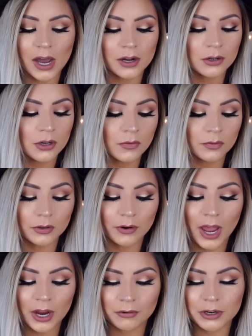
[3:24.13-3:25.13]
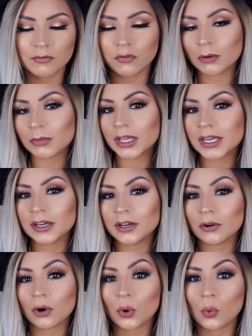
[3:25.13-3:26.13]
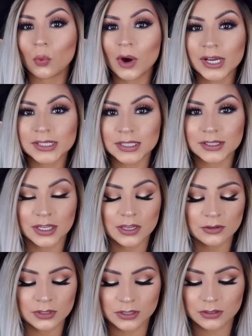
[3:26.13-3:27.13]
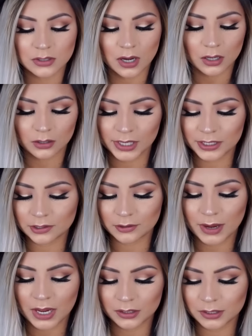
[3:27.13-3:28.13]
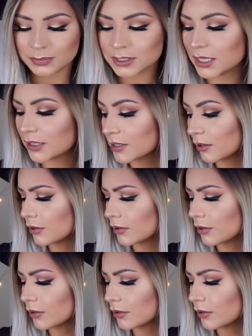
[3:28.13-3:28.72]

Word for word: I don't know if Lorac reformulated or what because I used to not like their matte lipsticks.